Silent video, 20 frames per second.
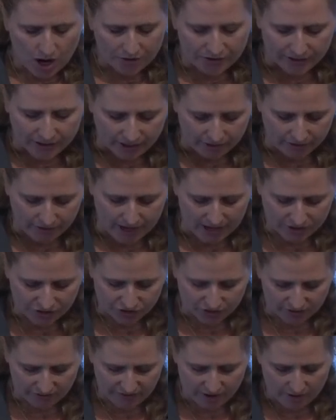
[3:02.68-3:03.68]
health and
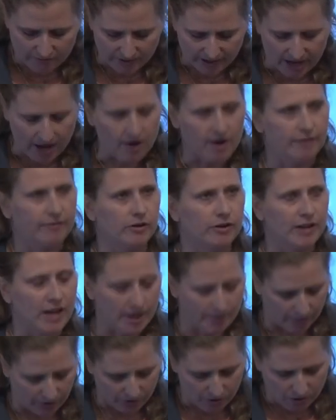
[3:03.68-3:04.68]
international development, however,
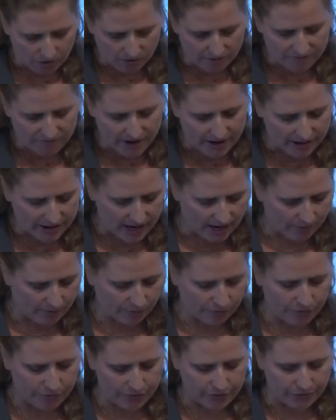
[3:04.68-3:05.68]
came in Kolofata
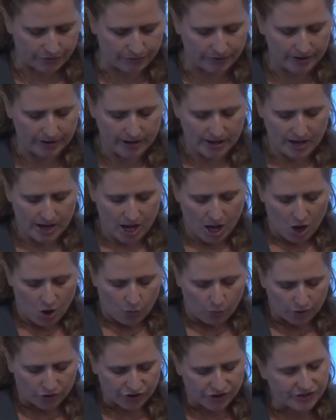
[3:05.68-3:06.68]
Cameroon,
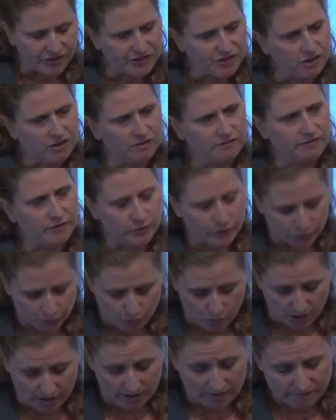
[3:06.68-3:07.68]
where she served for
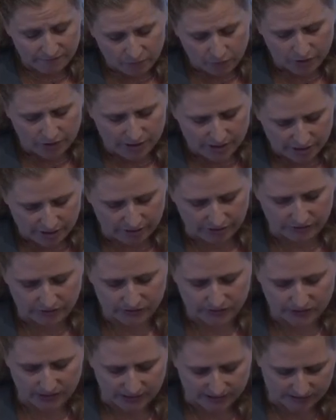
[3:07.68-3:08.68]
24
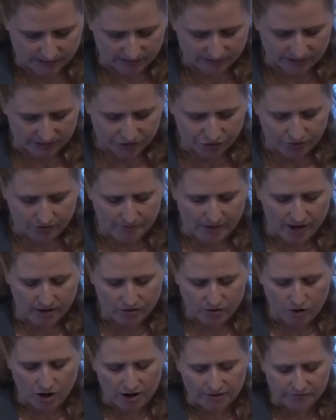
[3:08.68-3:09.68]
years as the district
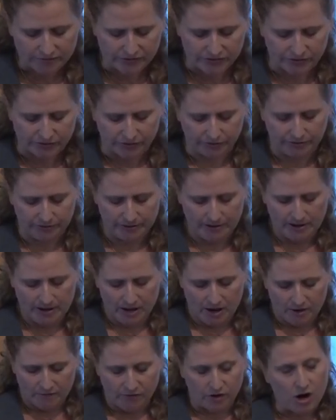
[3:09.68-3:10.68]
medical officer
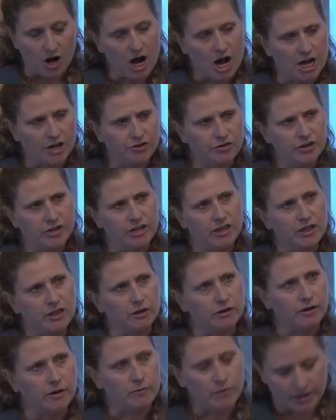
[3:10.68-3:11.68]
for
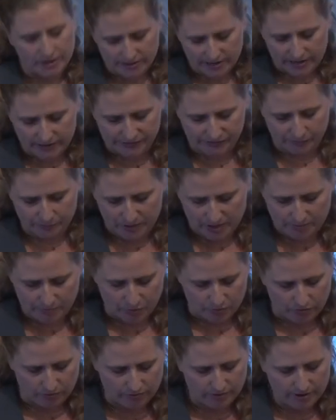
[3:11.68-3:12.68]
131,000
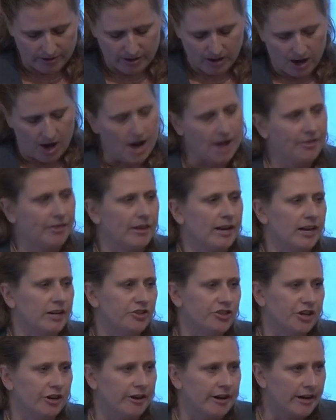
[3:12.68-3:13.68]
people on the
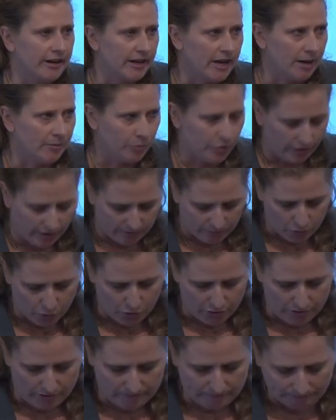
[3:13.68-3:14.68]
Nigerian-Cameroon border.